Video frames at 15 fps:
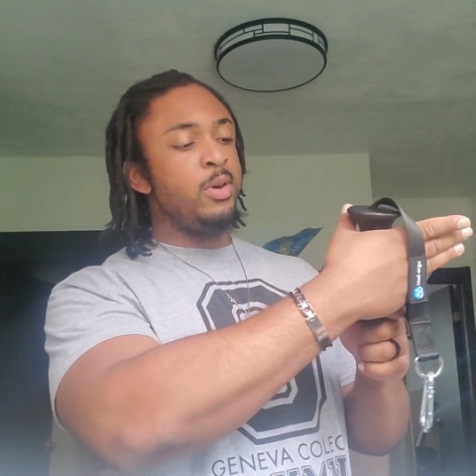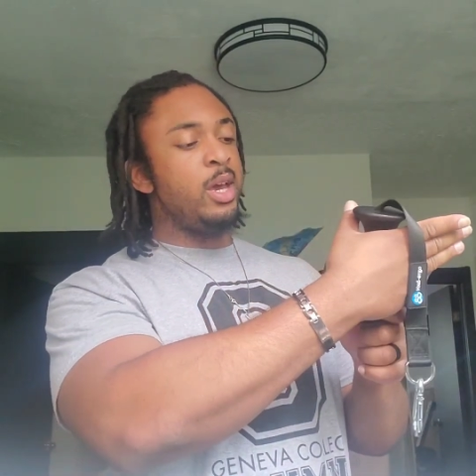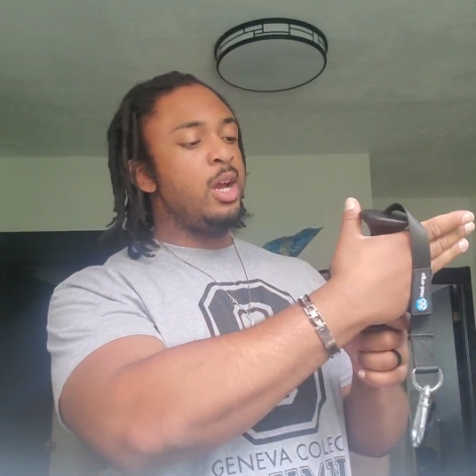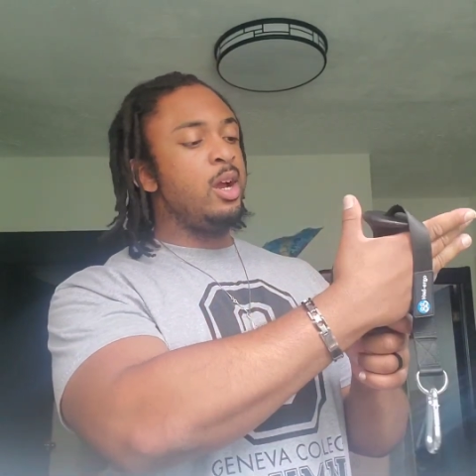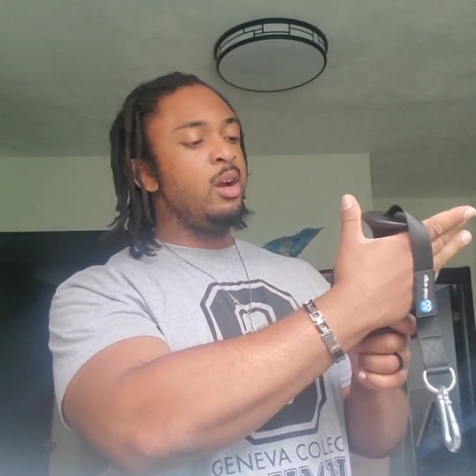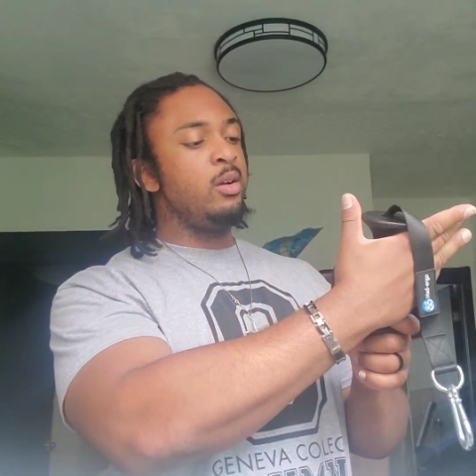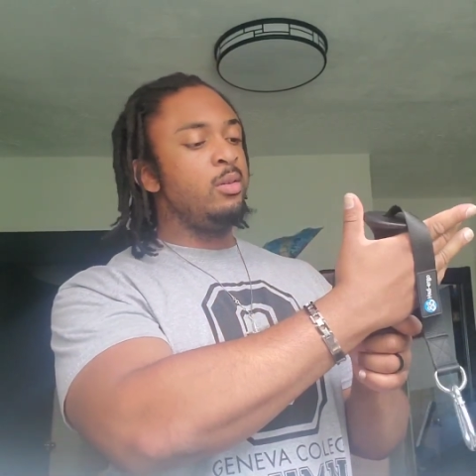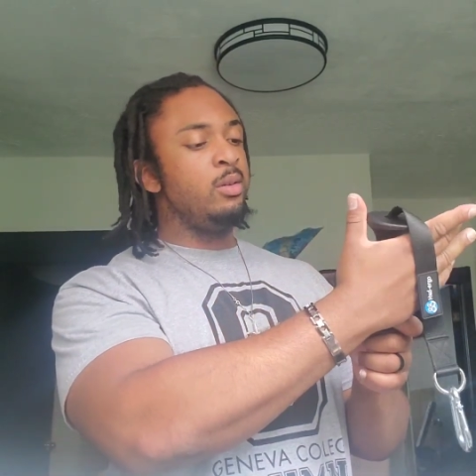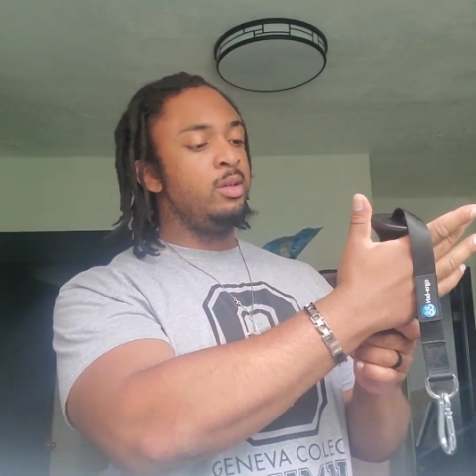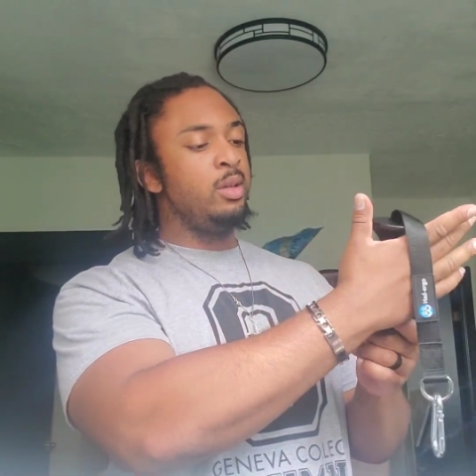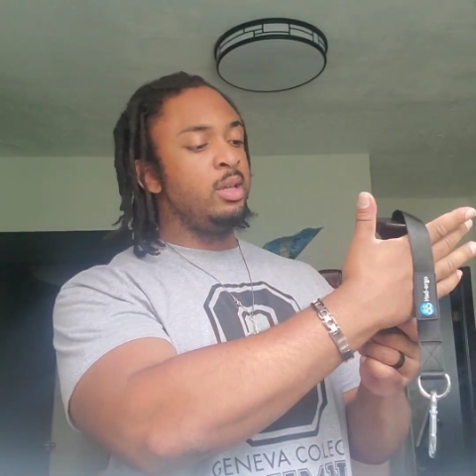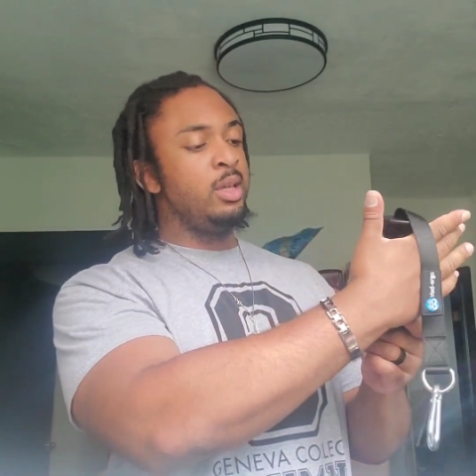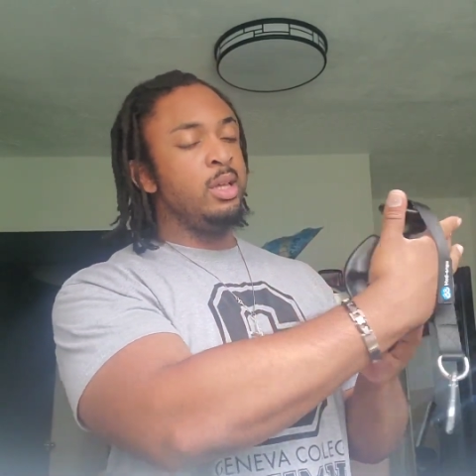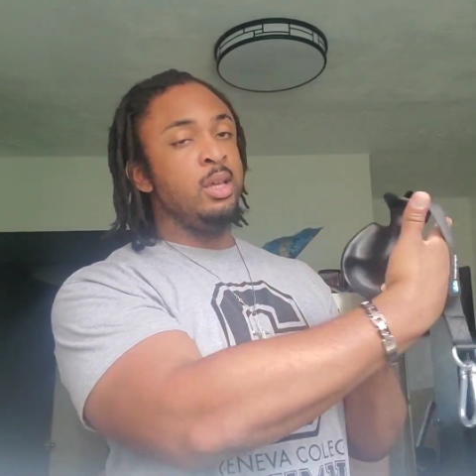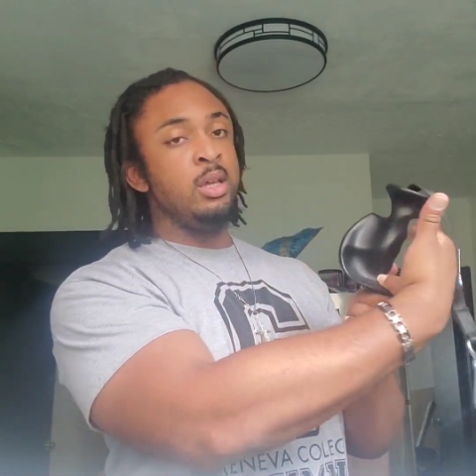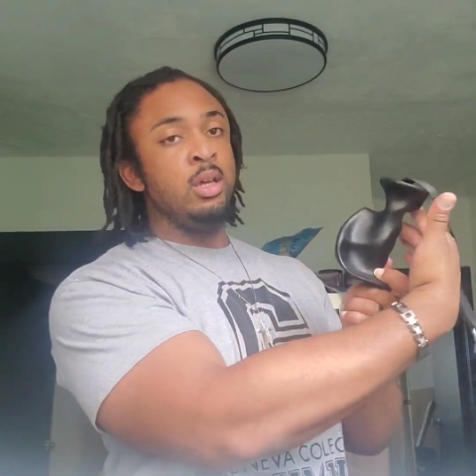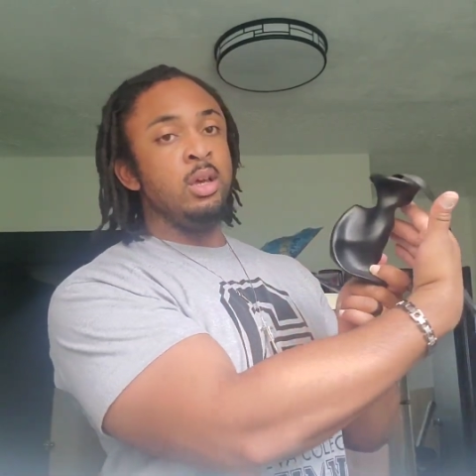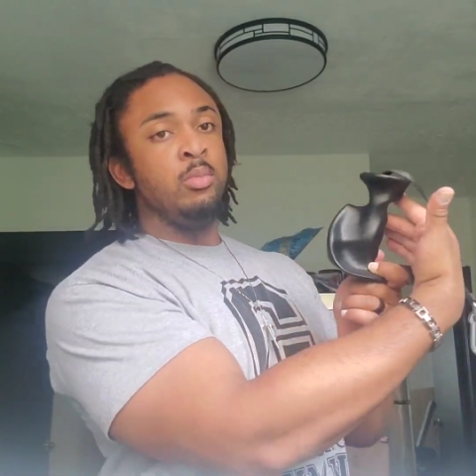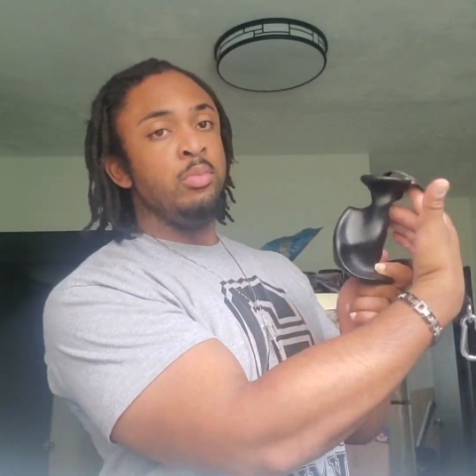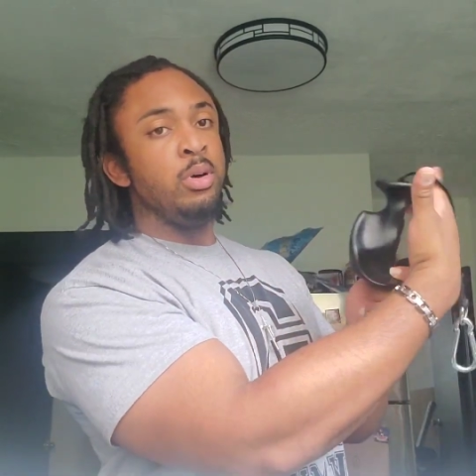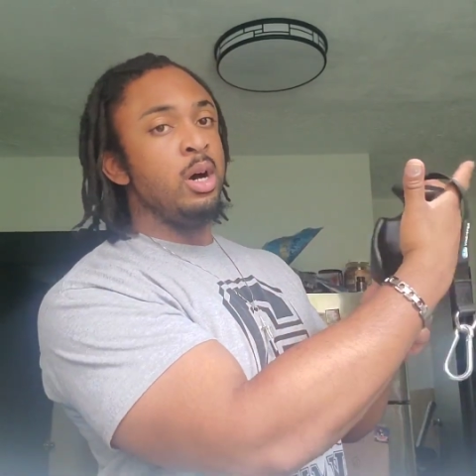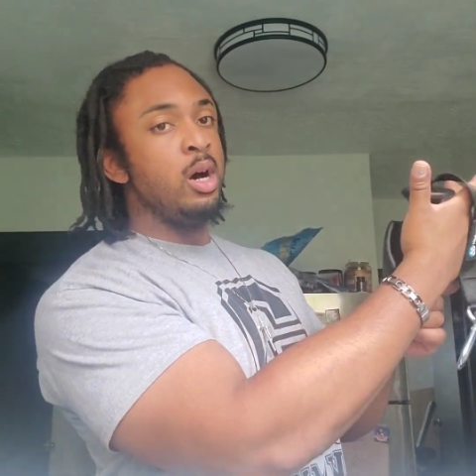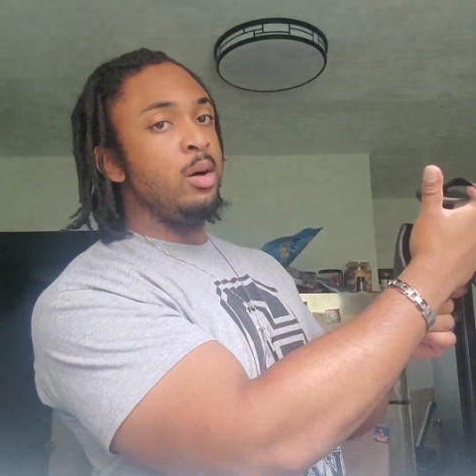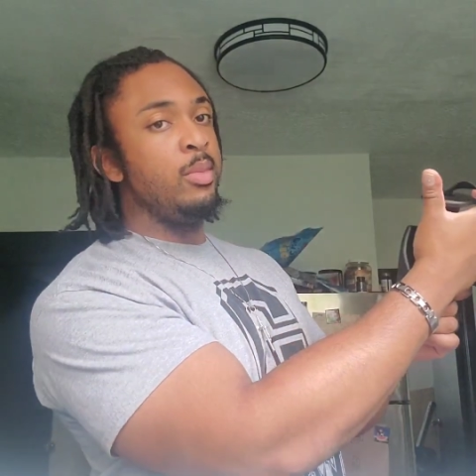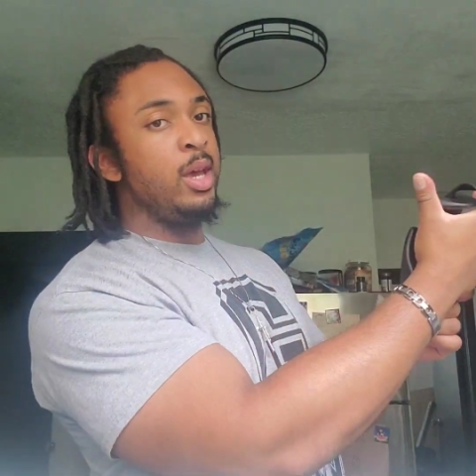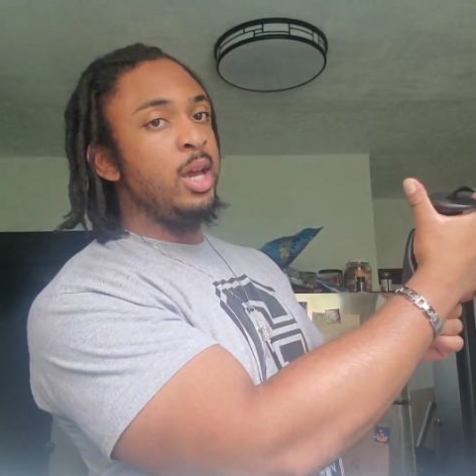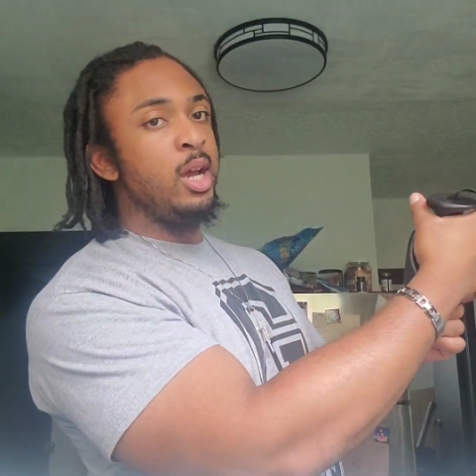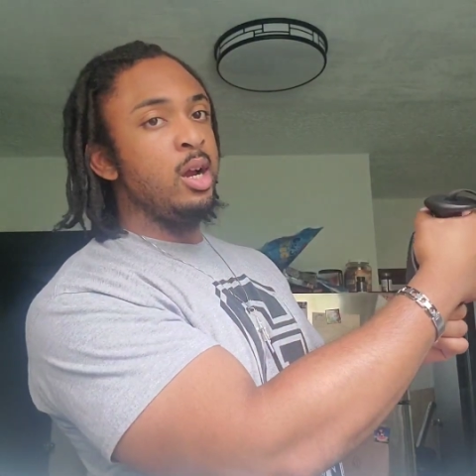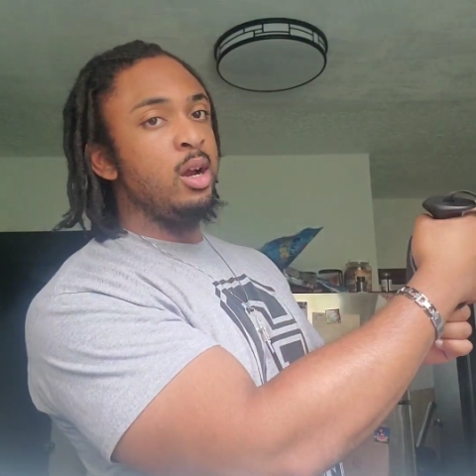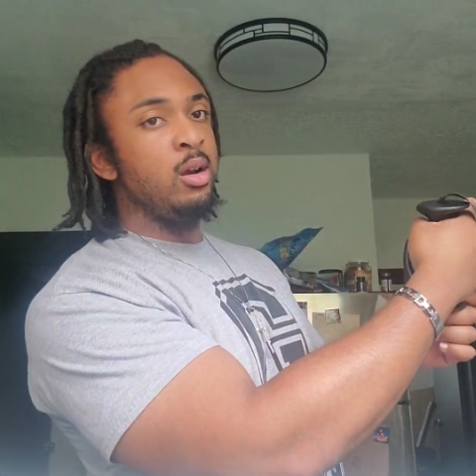here, palm
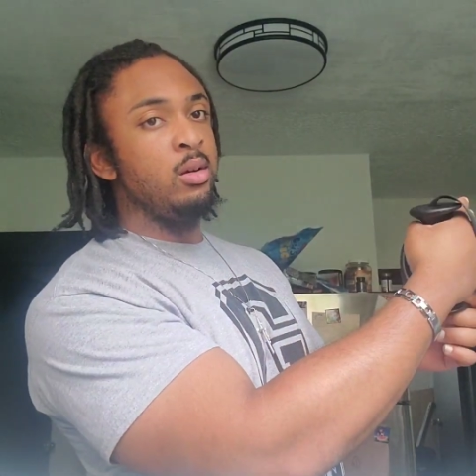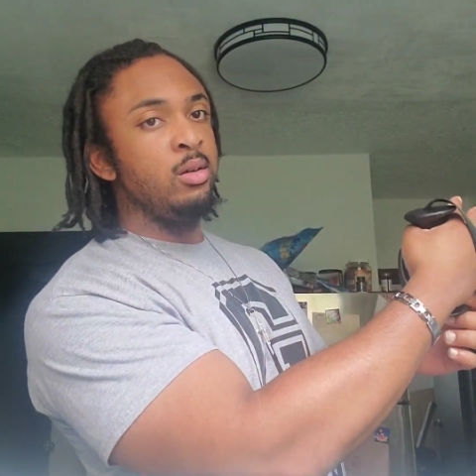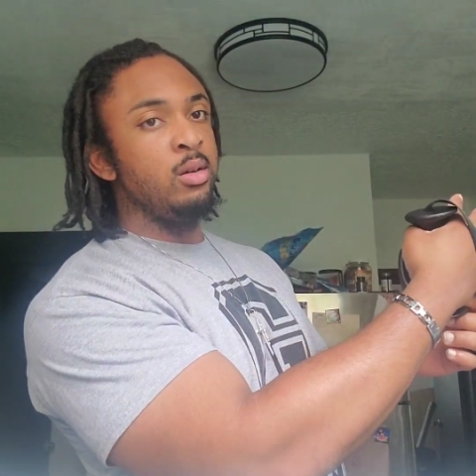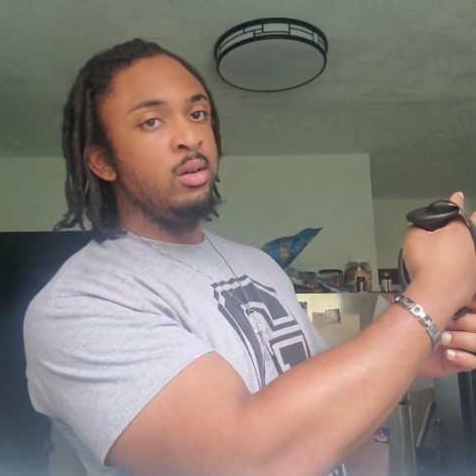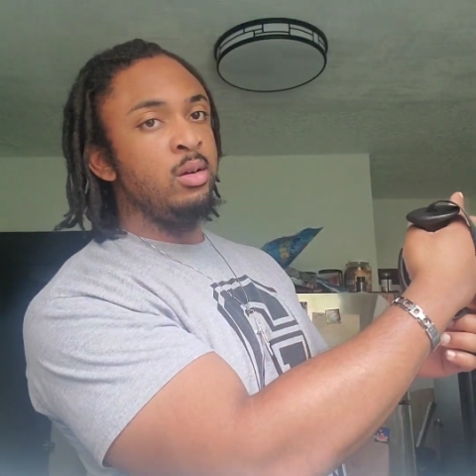here,